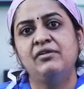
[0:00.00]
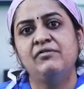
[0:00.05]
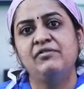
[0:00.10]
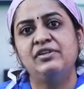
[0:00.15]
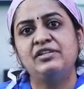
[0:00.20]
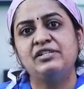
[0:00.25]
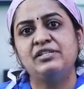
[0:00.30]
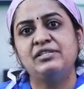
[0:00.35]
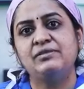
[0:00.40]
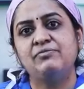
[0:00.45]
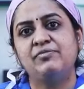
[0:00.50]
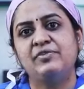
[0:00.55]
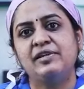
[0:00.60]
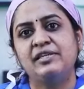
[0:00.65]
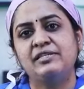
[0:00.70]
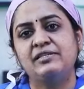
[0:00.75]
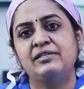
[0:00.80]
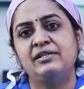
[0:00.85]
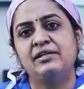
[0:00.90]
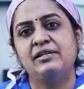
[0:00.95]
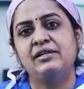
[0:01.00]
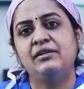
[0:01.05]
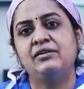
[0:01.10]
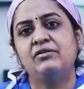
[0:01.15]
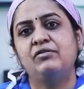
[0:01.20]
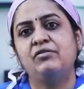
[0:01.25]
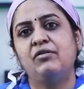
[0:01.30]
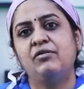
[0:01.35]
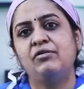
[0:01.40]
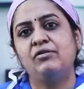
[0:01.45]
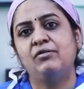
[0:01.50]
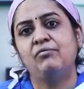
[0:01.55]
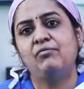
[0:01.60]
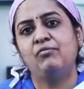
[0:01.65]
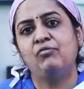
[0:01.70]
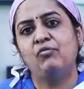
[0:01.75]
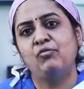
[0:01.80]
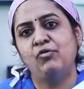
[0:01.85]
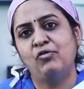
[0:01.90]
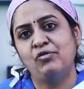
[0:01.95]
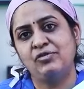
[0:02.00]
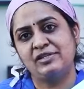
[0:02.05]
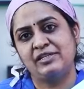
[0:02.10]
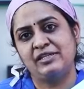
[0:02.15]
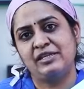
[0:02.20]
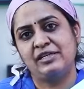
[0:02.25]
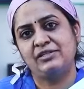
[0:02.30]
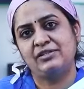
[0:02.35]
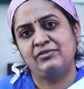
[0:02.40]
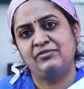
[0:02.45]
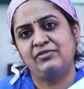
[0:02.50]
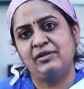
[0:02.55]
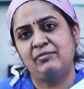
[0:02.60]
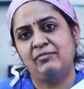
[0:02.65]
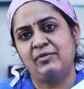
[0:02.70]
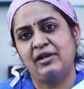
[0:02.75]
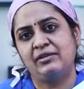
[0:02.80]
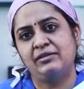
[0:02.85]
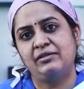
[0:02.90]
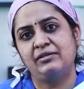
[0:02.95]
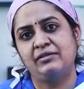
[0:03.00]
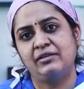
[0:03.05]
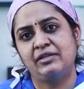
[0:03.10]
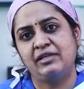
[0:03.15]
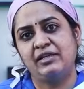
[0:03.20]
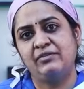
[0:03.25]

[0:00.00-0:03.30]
which is present on most days of the month,